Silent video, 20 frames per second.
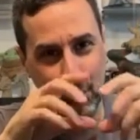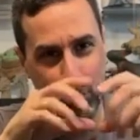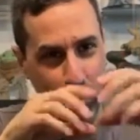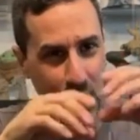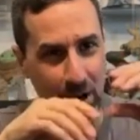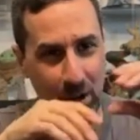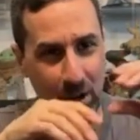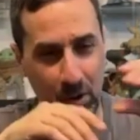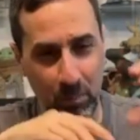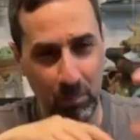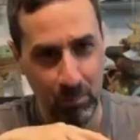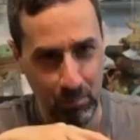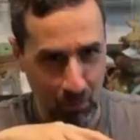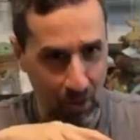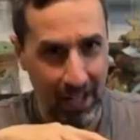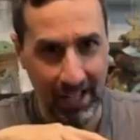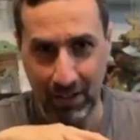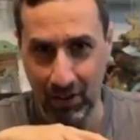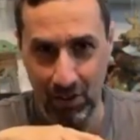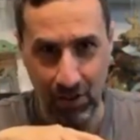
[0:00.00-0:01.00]
where
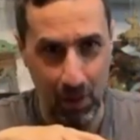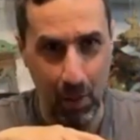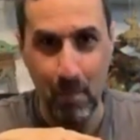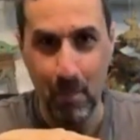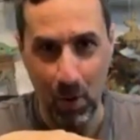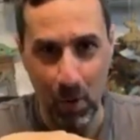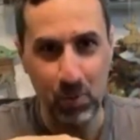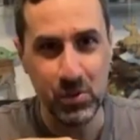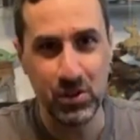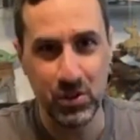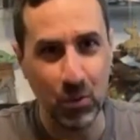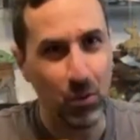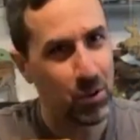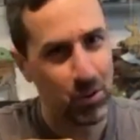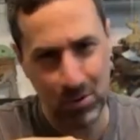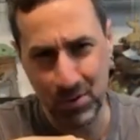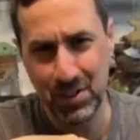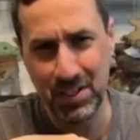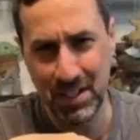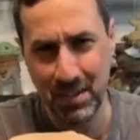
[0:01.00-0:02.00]
the most
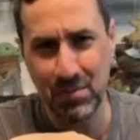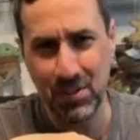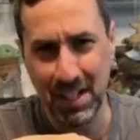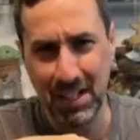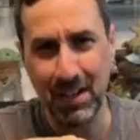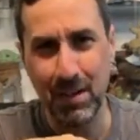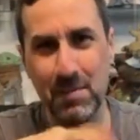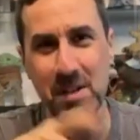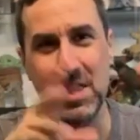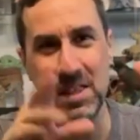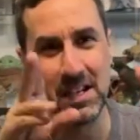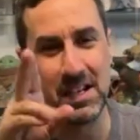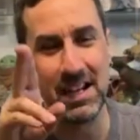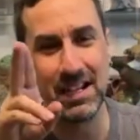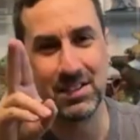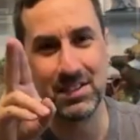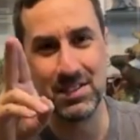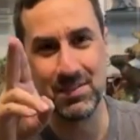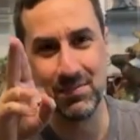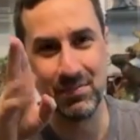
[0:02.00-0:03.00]
orders seem to come in. The
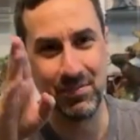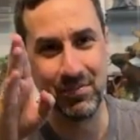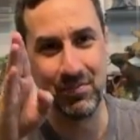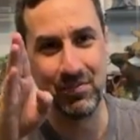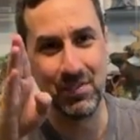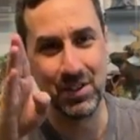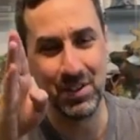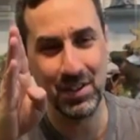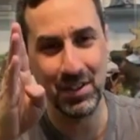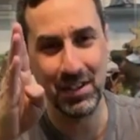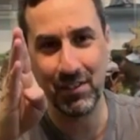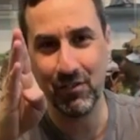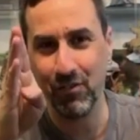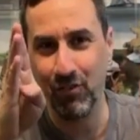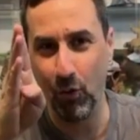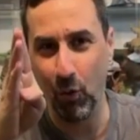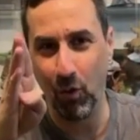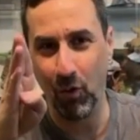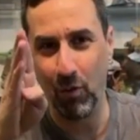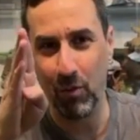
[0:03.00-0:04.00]
next
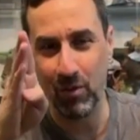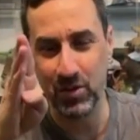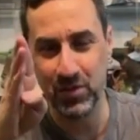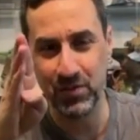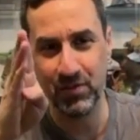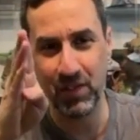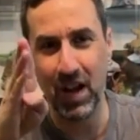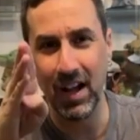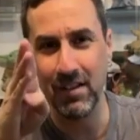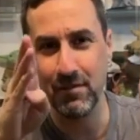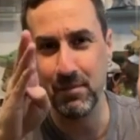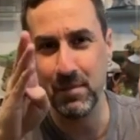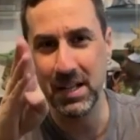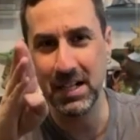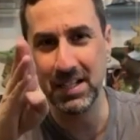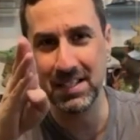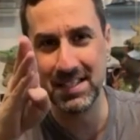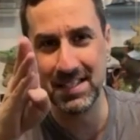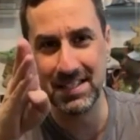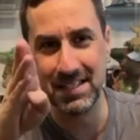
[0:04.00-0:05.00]
4 or 5
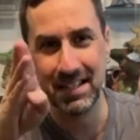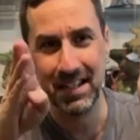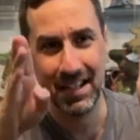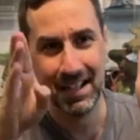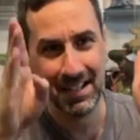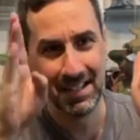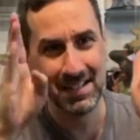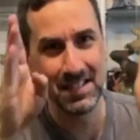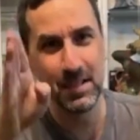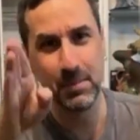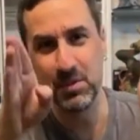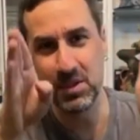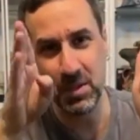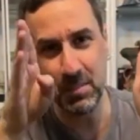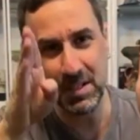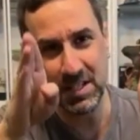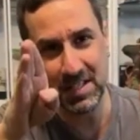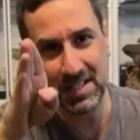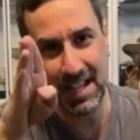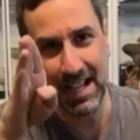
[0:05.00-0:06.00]
minutes seems to
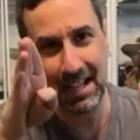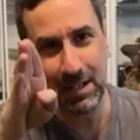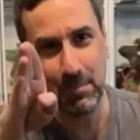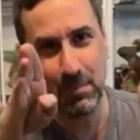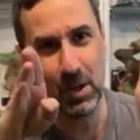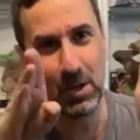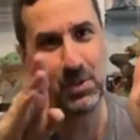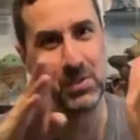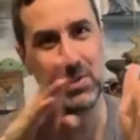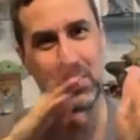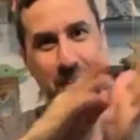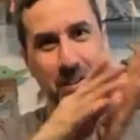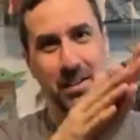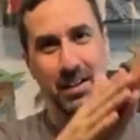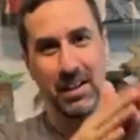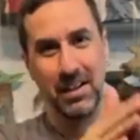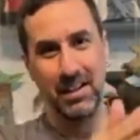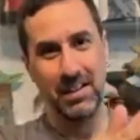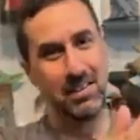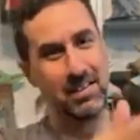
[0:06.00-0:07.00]
be second most.
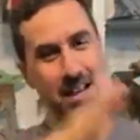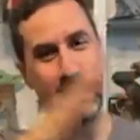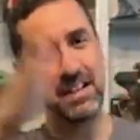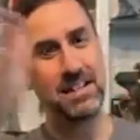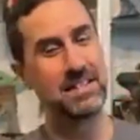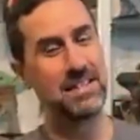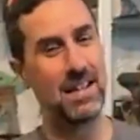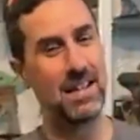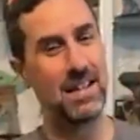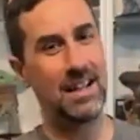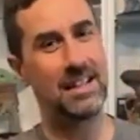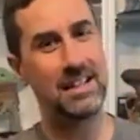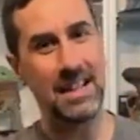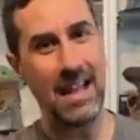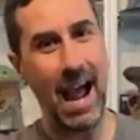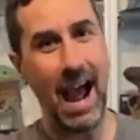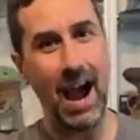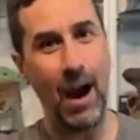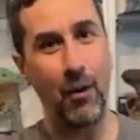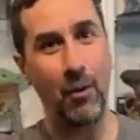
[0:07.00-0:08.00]
Then it's
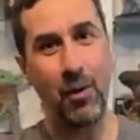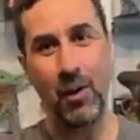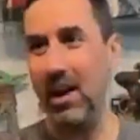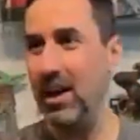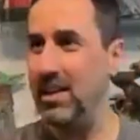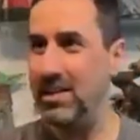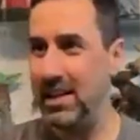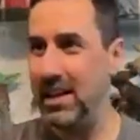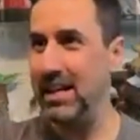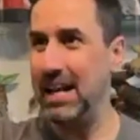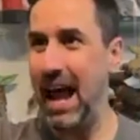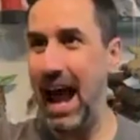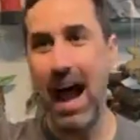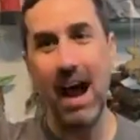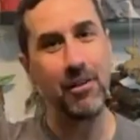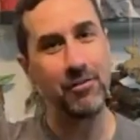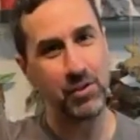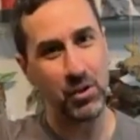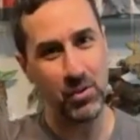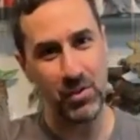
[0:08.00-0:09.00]
the hour, and then
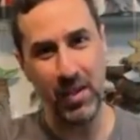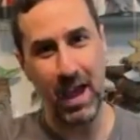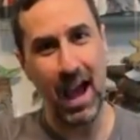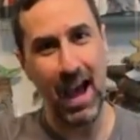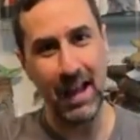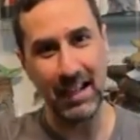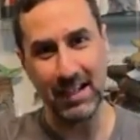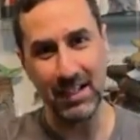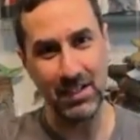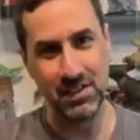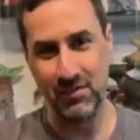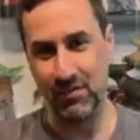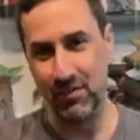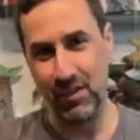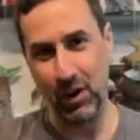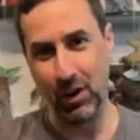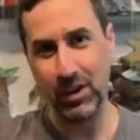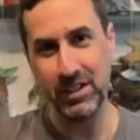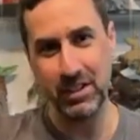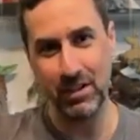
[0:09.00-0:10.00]
after that it's a
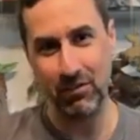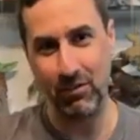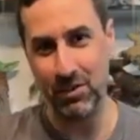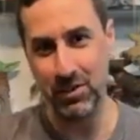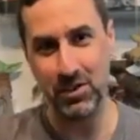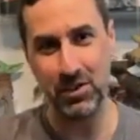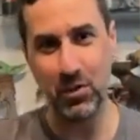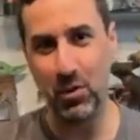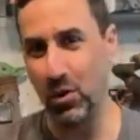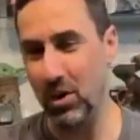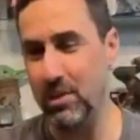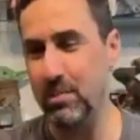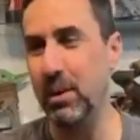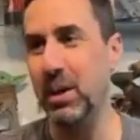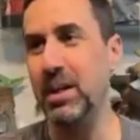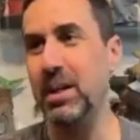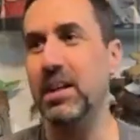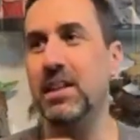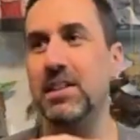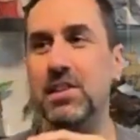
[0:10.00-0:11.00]
very different story.
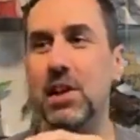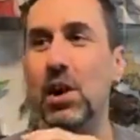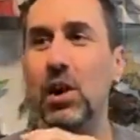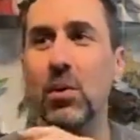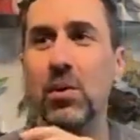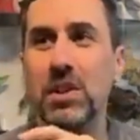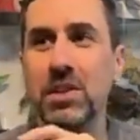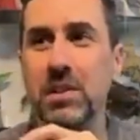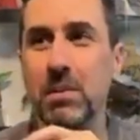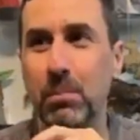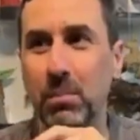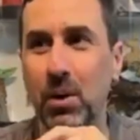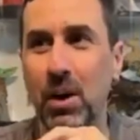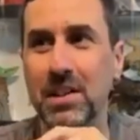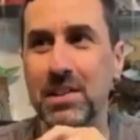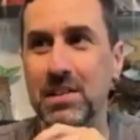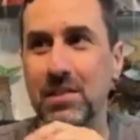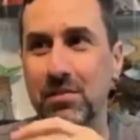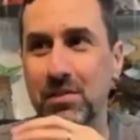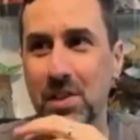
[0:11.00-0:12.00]
But it's always
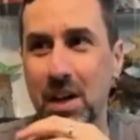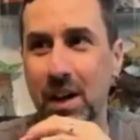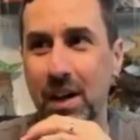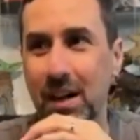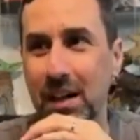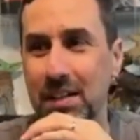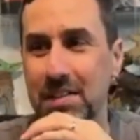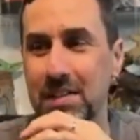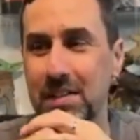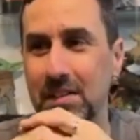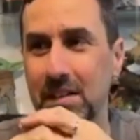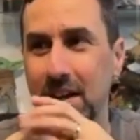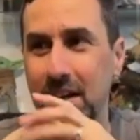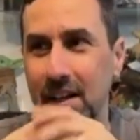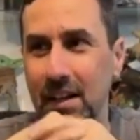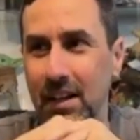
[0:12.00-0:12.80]
impressive to us